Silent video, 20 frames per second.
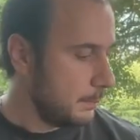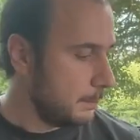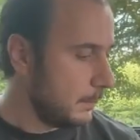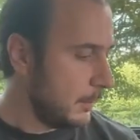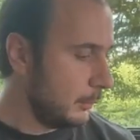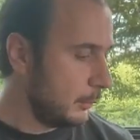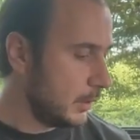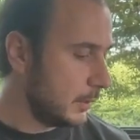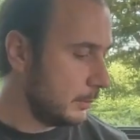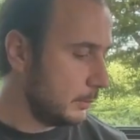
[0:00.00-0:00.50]

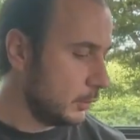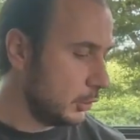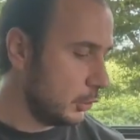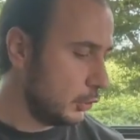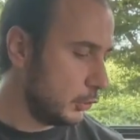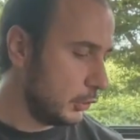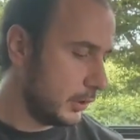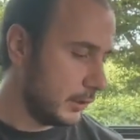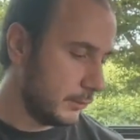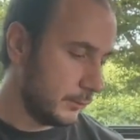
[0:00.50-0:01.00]
But we're more
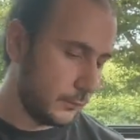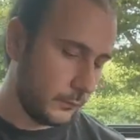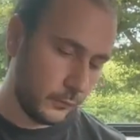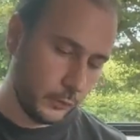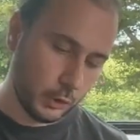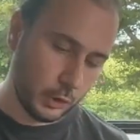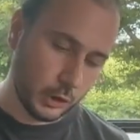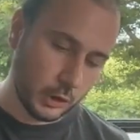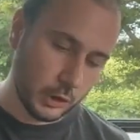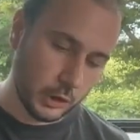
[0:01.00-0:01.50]
looking
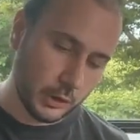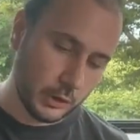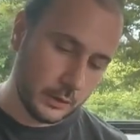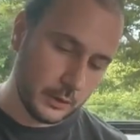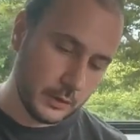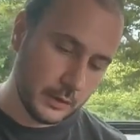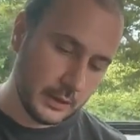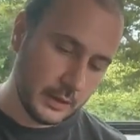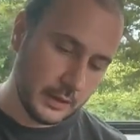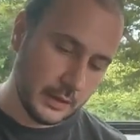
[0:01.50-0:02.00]
for
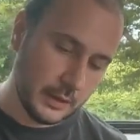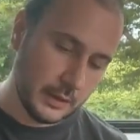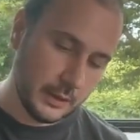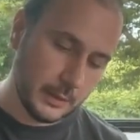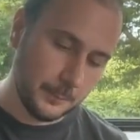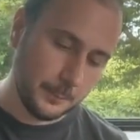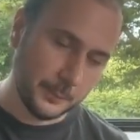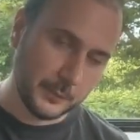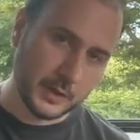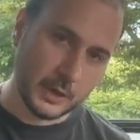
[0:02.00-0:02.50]

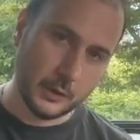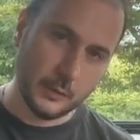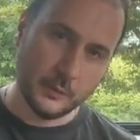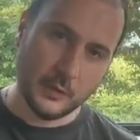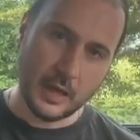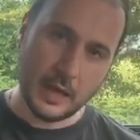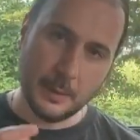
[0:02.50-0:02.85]
kind of